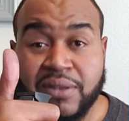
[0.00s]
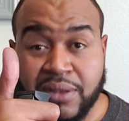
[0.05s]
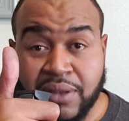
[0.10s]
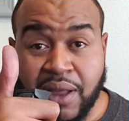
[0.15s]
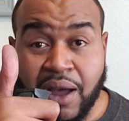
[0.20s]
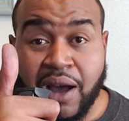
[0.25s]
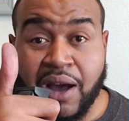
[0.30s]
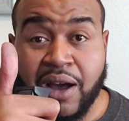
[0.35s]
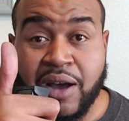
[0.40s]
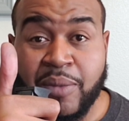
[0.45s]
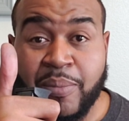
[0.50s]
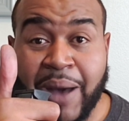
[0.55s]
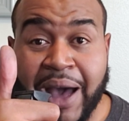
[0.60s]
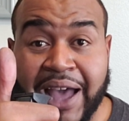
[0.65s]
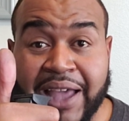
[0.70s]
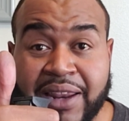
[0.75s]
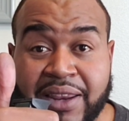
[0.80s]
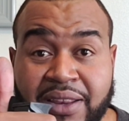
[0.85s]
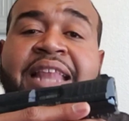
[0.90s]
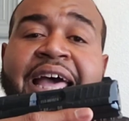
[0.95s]
Law
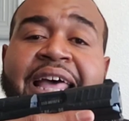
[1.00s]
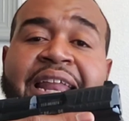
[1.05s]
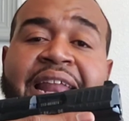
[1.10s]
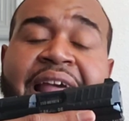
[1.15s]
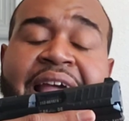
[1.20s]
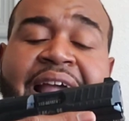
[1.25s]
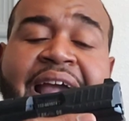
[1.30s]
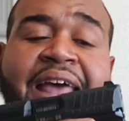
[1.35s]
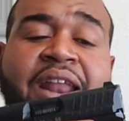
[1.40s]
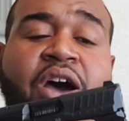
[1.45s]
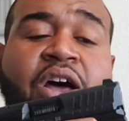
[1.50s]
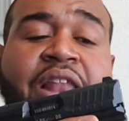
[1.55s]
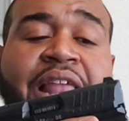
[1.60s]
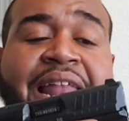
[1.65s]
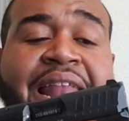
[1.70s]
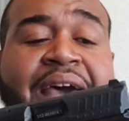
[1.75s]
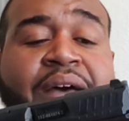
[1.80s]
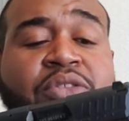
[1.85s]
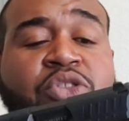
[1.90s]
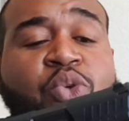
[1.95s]
abiding. Now that I got all
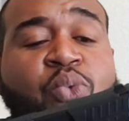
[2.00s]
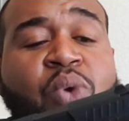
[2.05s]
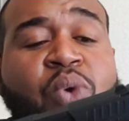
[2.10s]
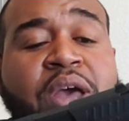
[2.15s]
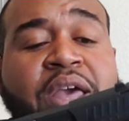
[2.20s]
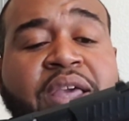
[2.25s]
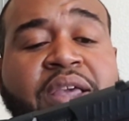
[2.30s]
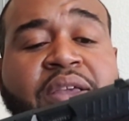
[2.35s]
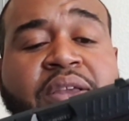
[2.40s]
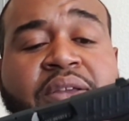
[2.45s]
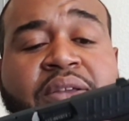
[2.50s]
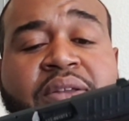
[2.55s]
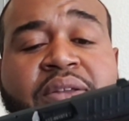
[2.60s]
that out the way,